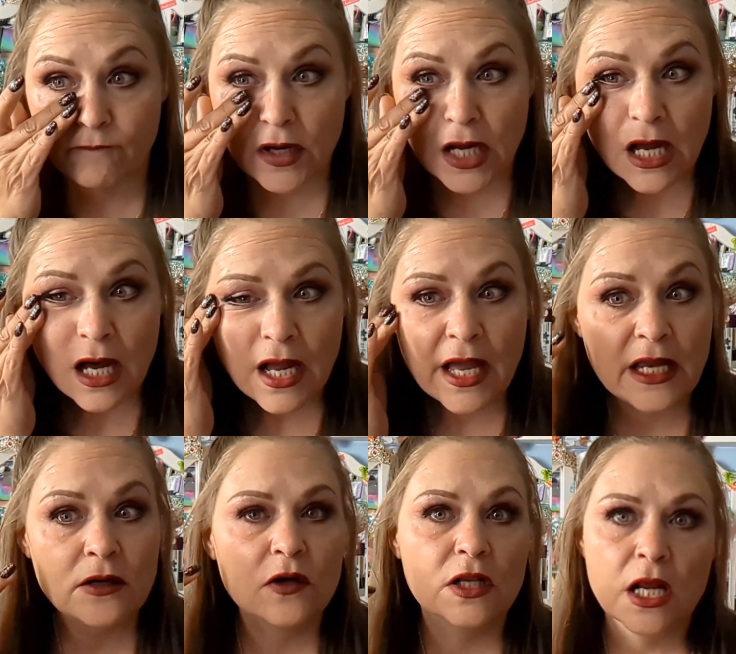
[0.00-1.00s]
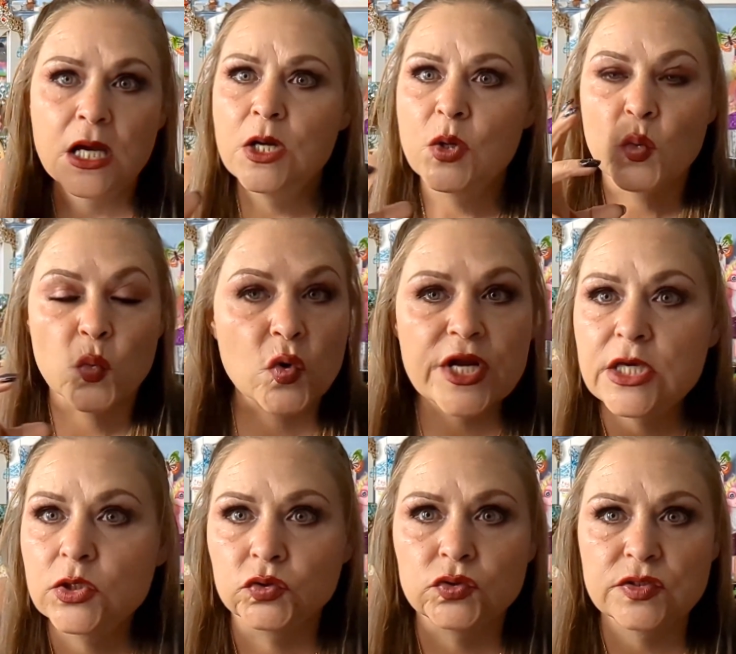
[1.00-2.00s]
fine
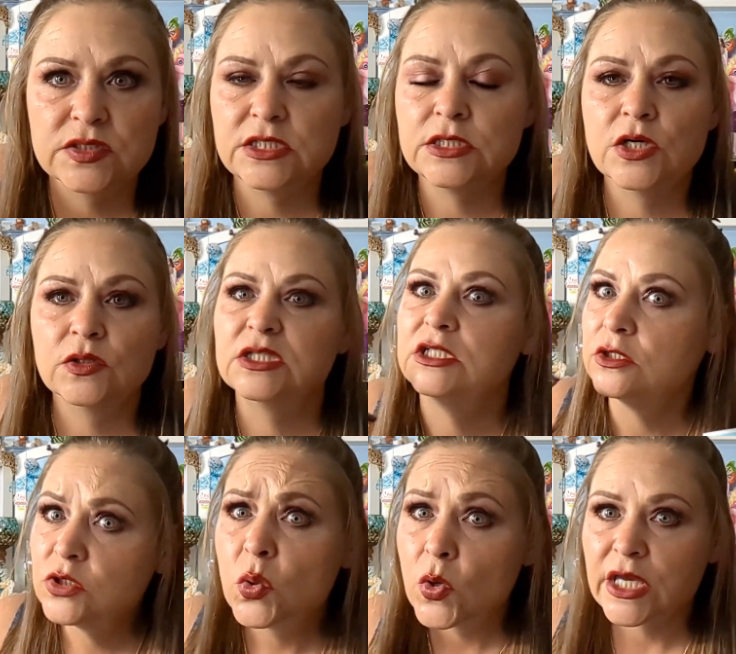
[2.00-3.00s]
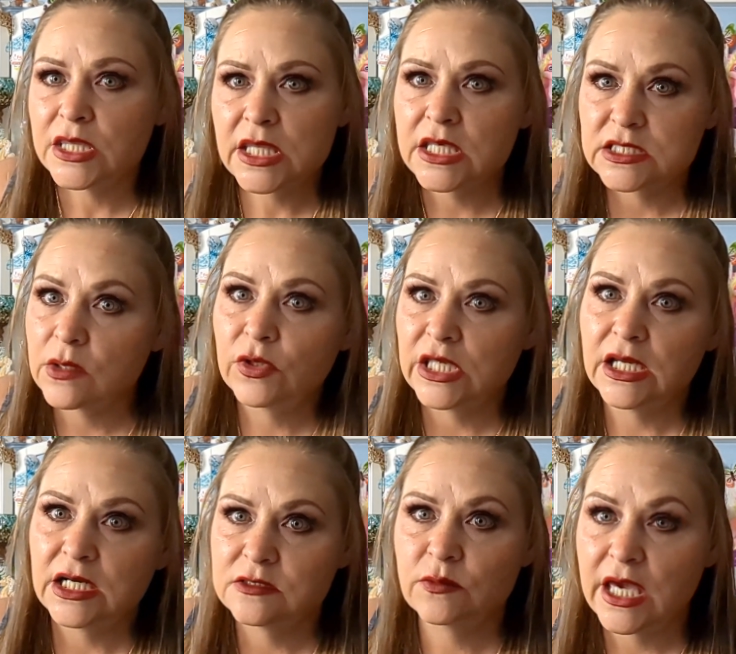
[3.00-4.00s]
wrinkles, you know, the annoying things that we
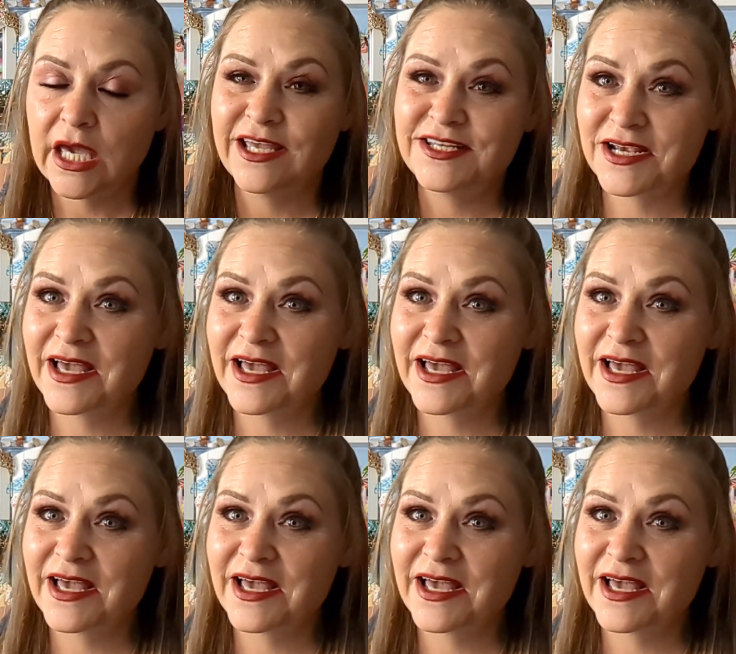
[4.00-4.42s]
get as we age.